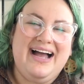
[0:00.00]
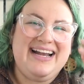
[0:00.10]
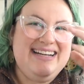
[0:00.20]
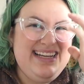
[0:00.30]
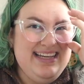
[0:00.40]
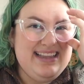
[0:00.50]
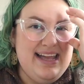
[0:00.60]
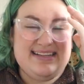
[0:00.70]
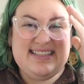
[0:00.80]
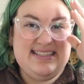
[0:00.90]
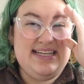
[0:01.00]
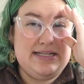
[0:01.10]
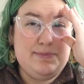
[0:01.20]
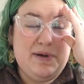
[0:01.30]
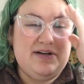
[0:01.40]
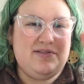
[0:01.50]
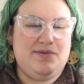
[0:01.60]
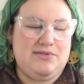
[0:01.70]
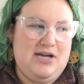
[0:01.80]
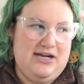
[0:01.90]
I knit like 6 pairs
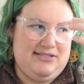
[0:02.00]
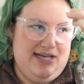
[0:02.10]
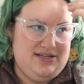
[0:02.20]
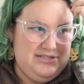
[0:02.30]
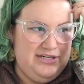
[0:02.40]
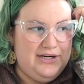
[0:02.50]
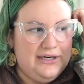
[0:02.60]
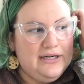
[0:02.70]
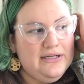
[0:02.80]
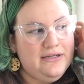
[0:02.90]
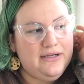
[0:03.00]
of socks last year,